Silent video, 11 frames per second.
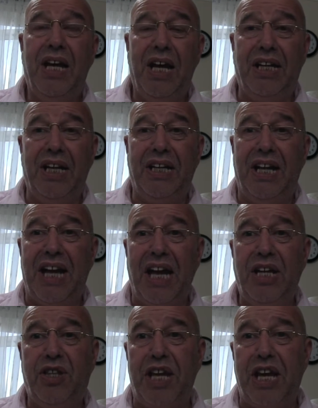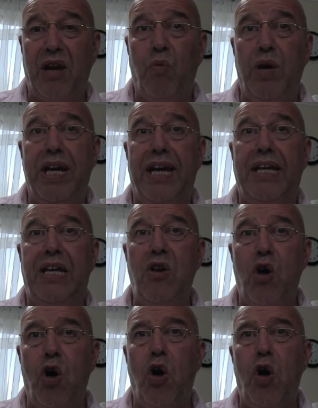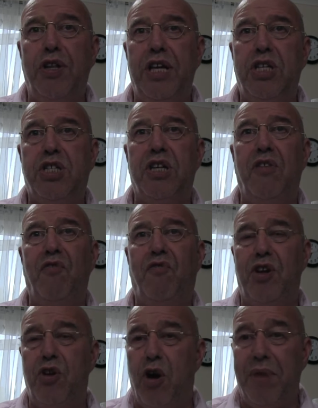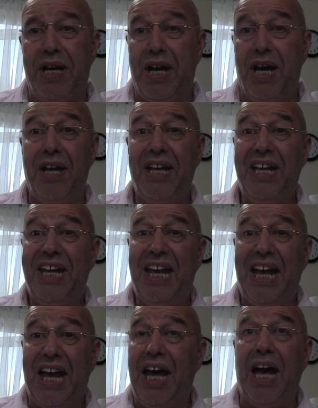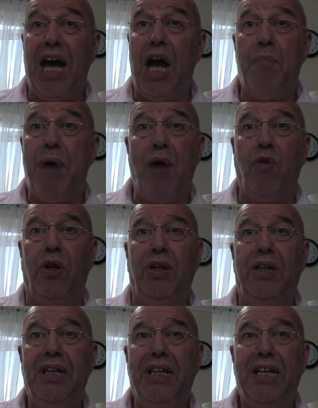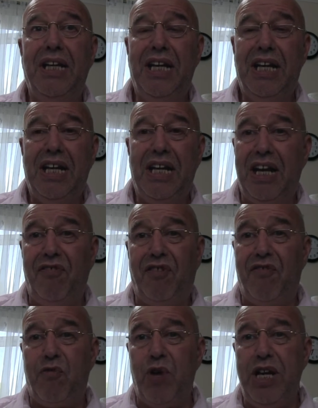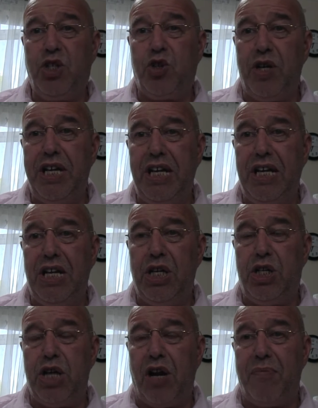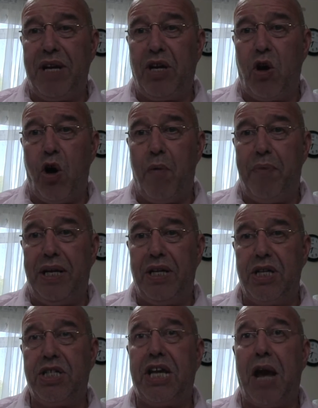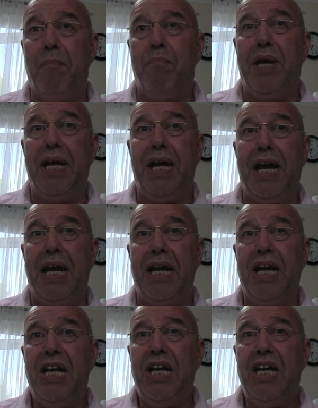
And, and, and I think we ignore this phenomena at our peril. If, if we treat Jeremy Corbyn's campaign